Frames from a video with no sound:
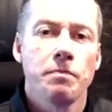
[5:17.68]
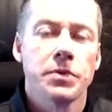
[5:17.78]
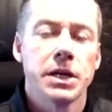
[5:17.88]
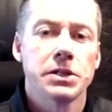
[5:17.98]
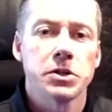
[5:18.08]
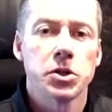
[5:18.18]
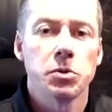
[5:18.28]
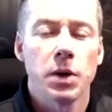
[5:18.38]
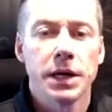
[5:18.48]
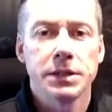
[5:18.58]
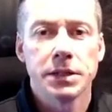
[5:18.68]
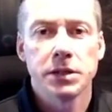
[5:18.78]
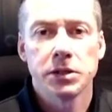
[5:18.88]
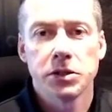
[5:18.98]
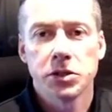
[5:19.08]
it's a good way
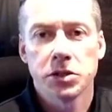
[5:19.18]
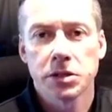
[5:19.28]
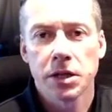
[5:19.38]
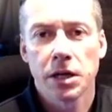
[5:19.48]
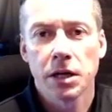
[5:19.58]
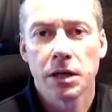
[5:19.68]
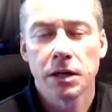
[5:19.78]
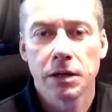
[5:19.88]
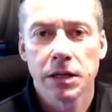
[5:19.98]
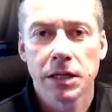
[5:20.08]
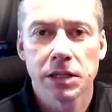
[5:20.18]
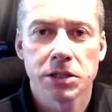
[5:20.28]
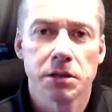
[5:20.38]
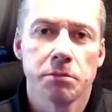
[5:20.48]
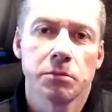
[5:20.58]
to just get
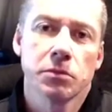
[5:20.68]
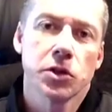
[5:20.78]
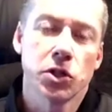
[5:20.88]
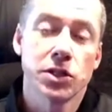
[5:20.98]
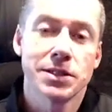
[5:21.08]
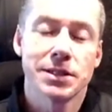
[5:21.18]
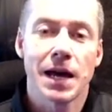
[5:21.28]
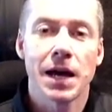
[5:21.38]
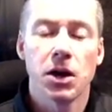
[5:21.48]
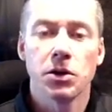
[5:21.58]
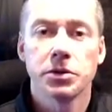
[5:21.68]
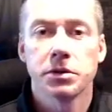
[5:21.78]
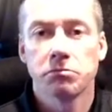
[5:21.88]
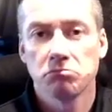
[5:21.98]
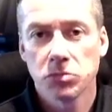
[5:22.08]
some good sound
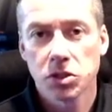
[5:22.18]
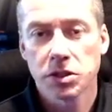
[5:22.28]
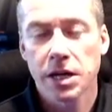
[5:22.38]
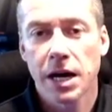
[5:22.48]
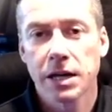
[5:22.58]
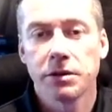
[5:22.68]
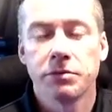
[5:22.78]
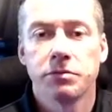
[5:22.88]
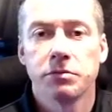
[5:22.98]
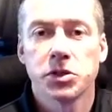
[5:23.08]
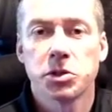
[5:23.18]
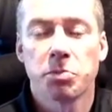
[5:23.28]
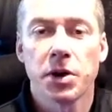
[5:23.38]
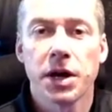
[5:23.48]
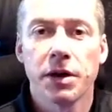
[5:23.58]
just kind of
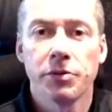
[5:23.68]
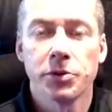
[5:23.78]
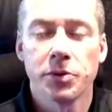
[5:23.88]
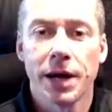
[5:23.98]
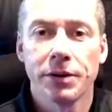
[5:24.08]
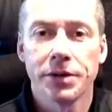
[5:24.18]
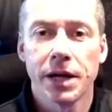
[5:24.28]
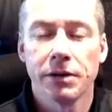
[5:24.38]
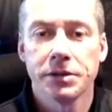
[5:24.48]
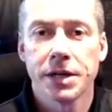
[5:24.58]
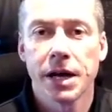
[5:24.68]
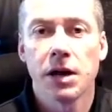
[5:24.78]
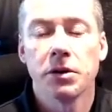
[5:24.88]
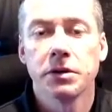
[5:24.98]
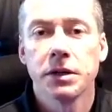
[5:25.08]
spread throughout
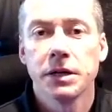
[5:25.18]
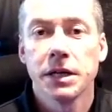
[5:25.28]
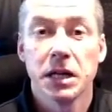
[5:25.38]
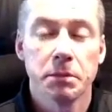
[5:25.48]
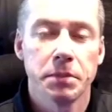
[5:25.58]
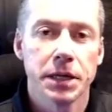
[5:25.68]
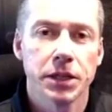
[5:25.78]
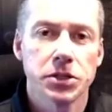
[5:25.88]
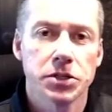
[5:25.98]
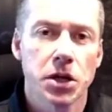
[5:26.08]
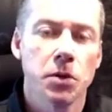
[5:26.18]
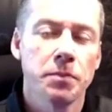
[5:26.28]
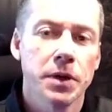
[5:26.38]
downtown in a pinch. So